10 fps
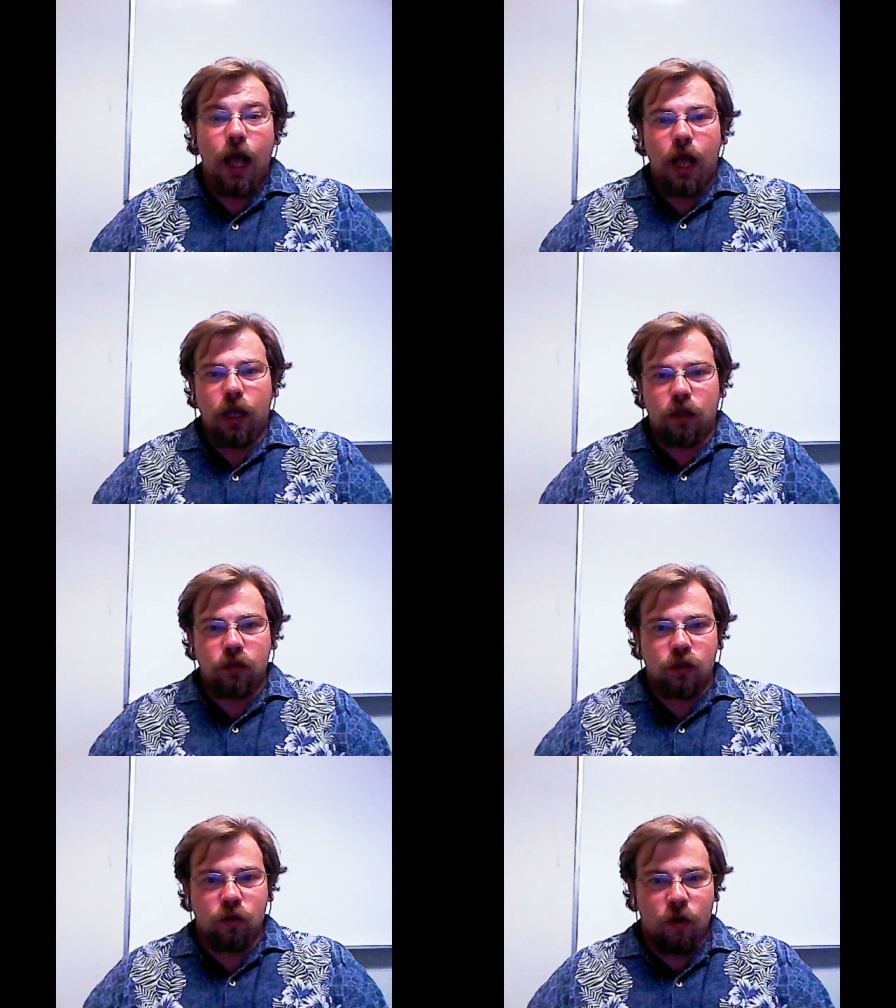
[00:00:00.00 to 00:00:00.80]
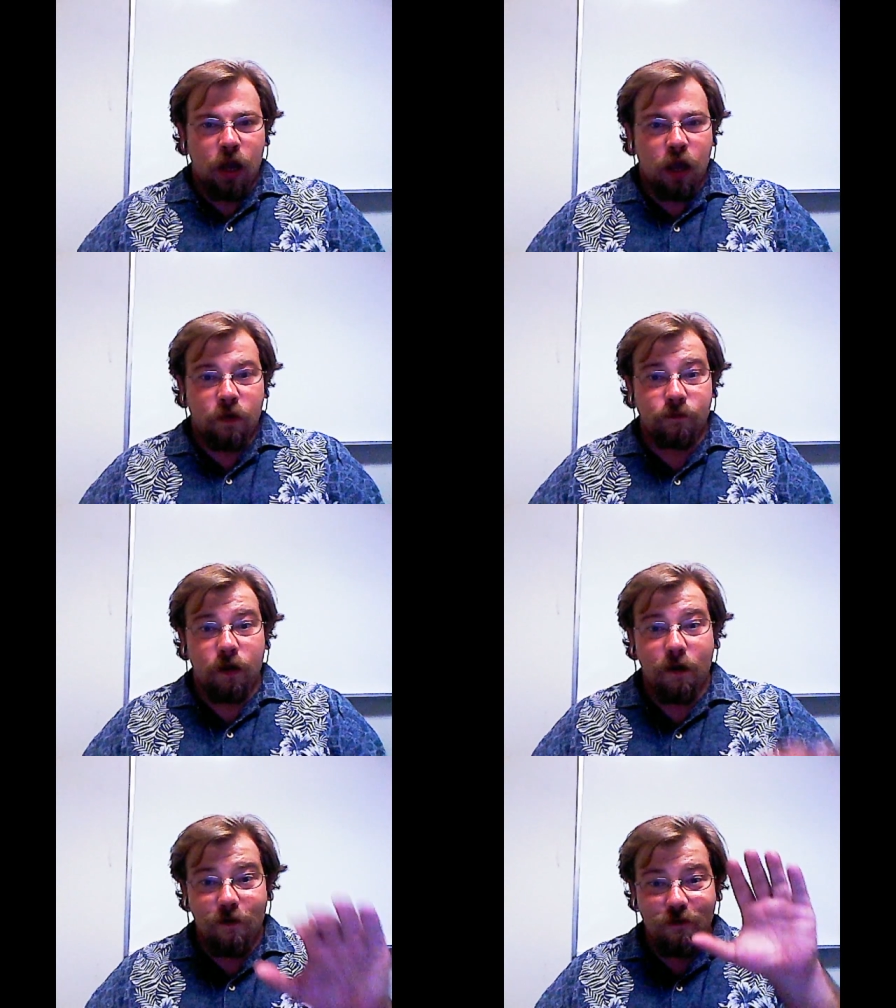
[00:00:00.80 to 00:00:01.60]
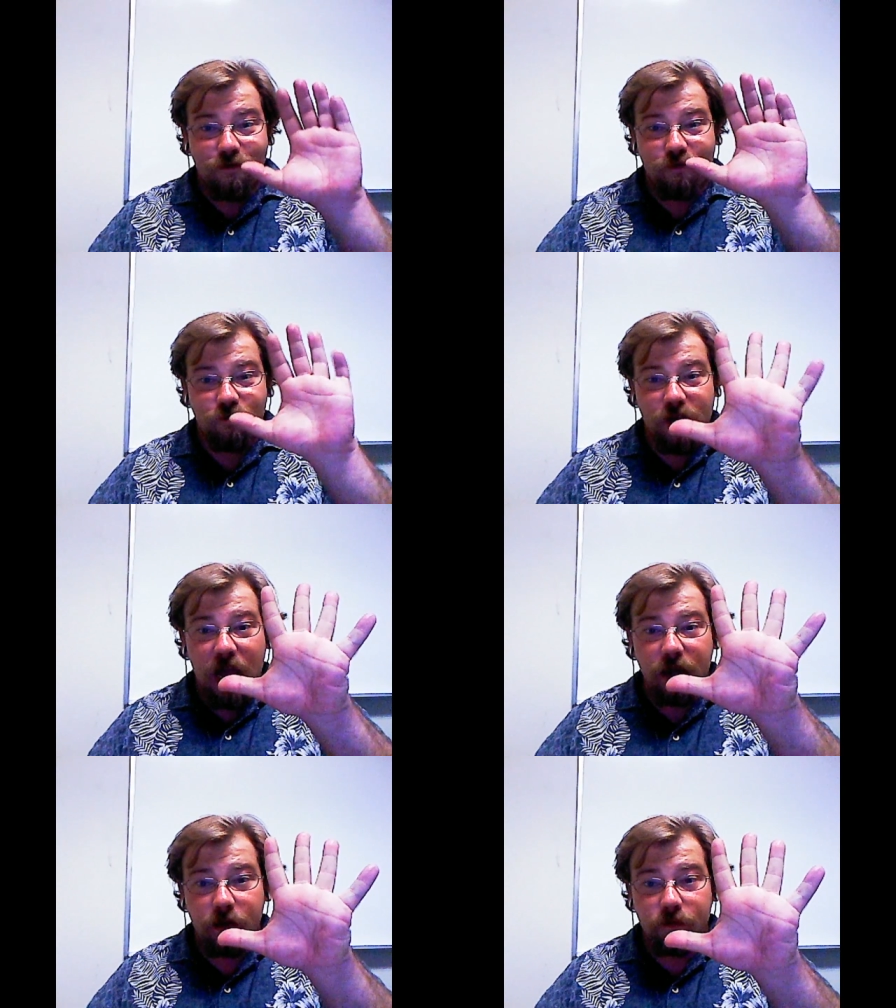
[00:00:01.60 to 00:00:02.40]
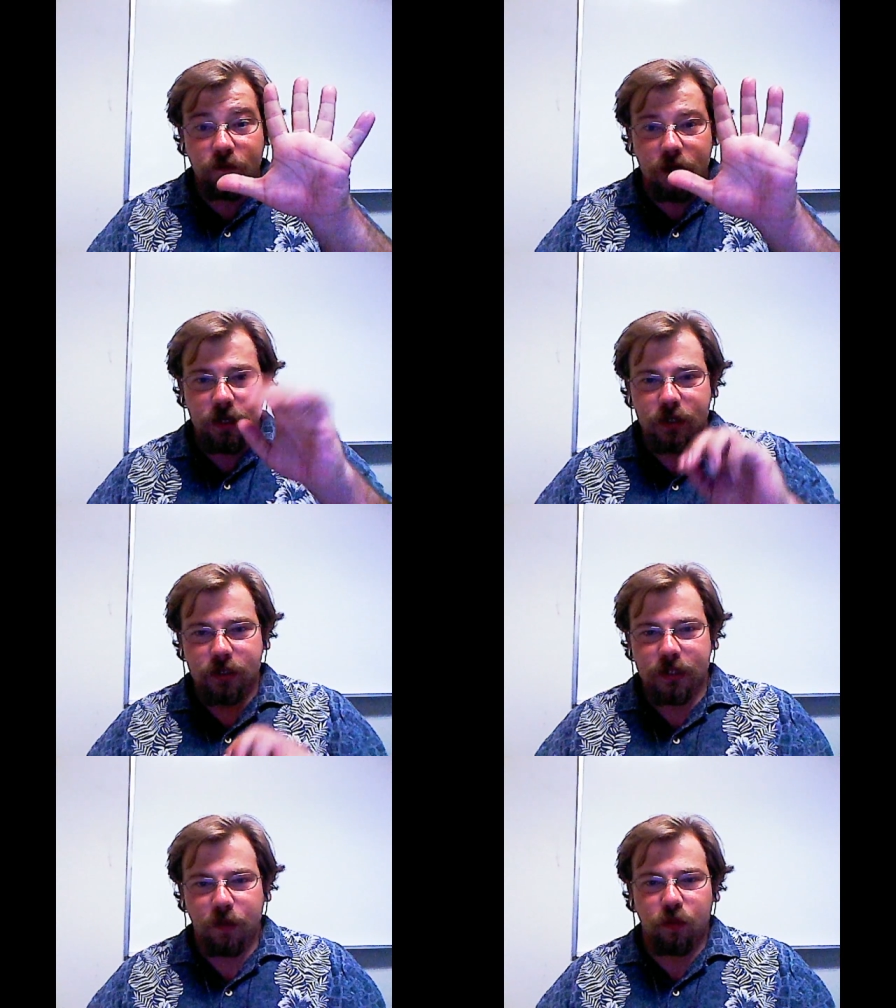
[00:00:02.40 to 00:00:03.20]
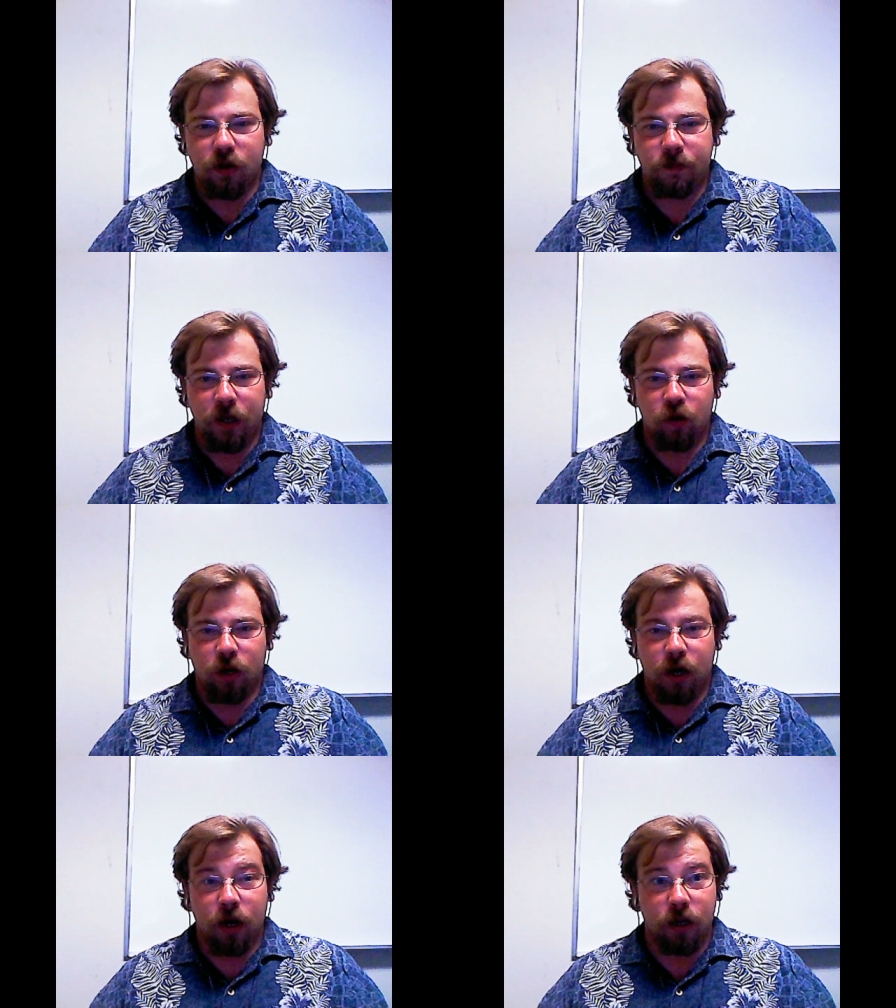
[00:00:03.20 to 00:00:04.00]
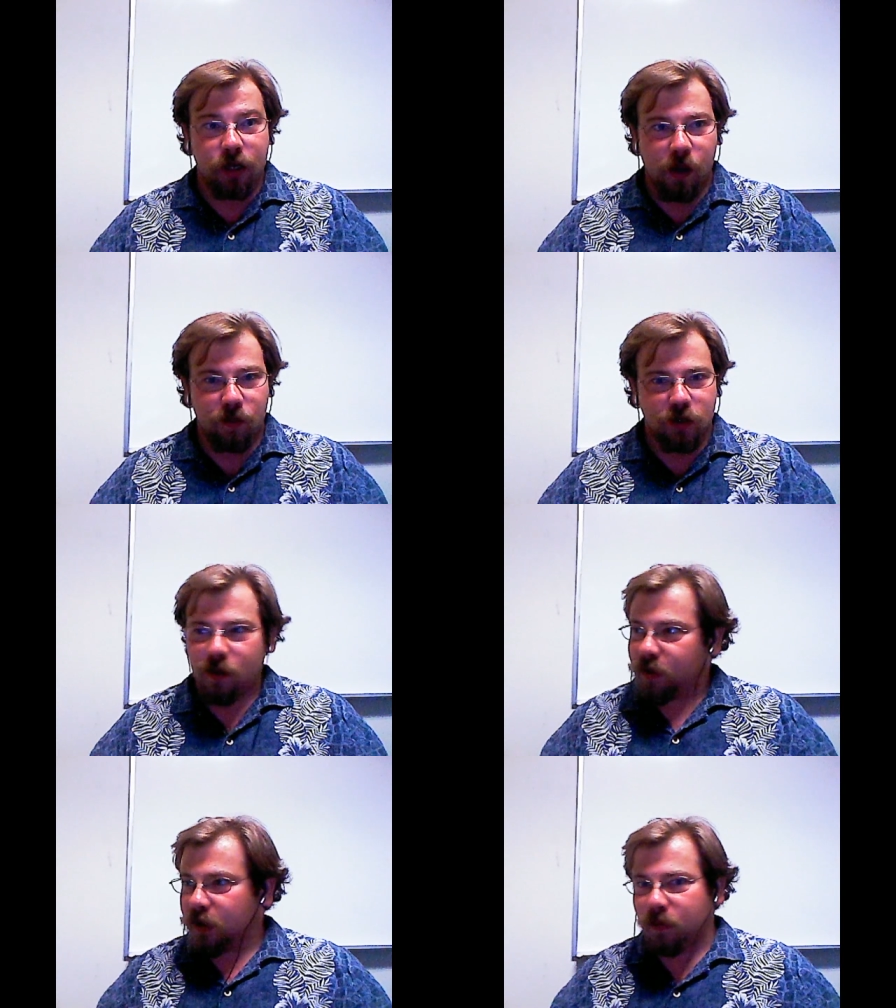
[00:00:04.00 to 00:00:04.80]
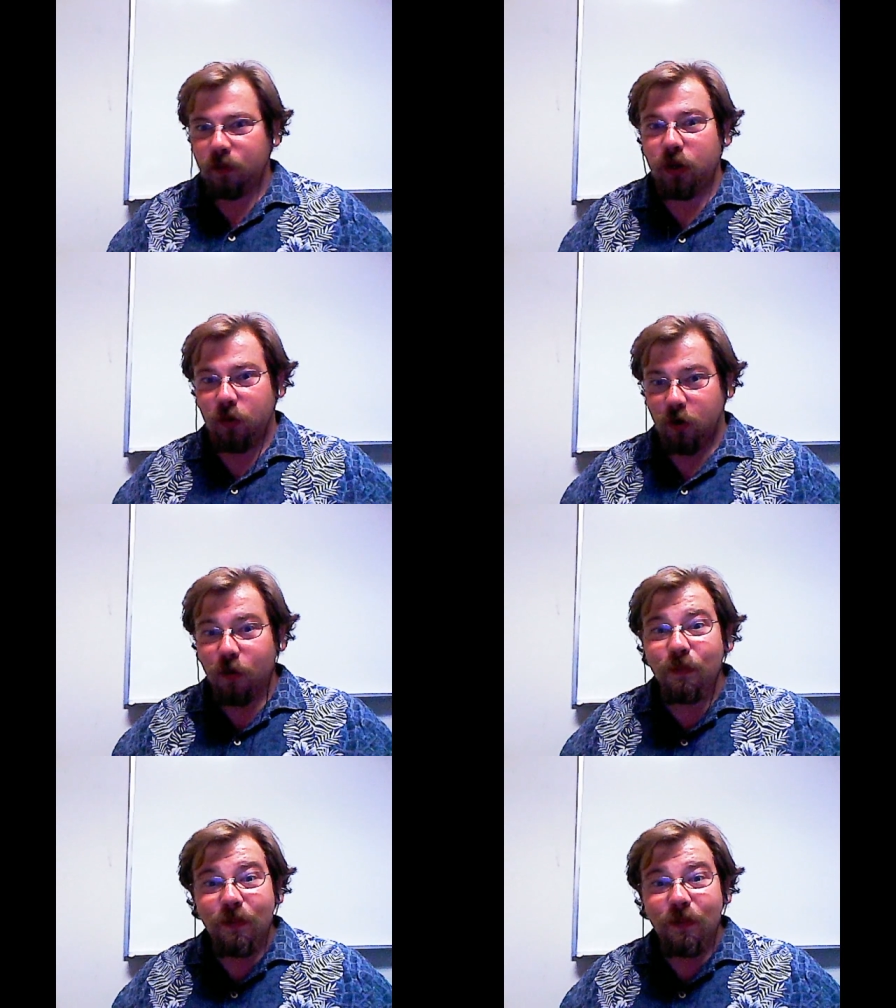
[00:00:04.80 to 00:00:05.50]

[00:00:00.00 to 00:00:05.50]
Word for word: I also have five separate periodic tables on my computer